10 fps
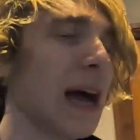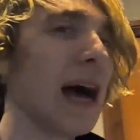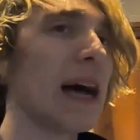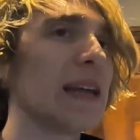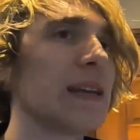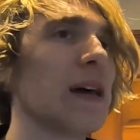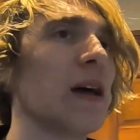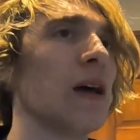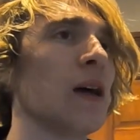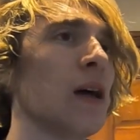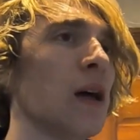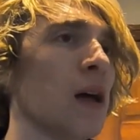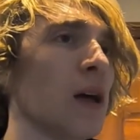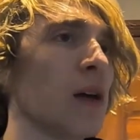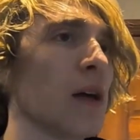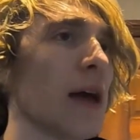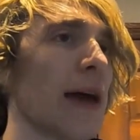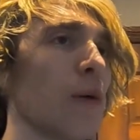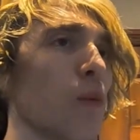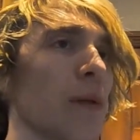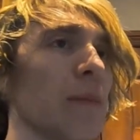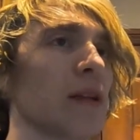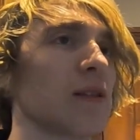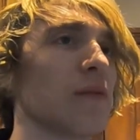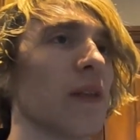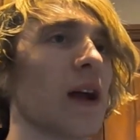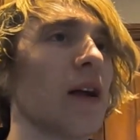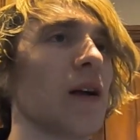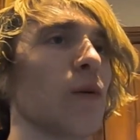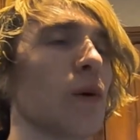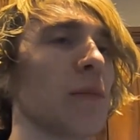and windmill to flare